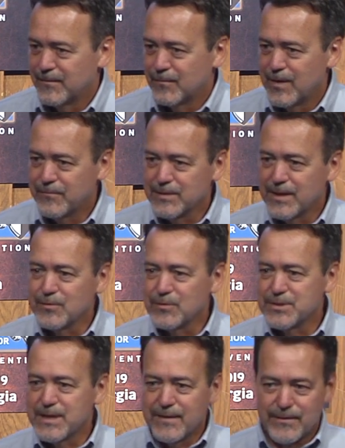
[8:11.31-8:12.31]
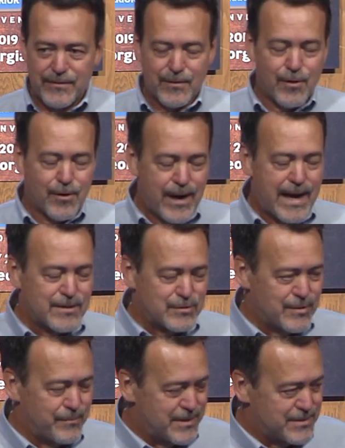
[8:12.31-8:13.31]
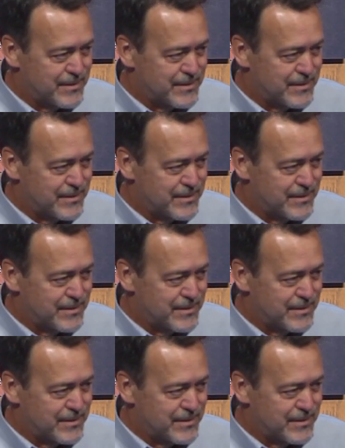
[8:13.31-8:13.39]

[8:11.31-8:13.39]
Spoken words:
We have to understand that there are actually,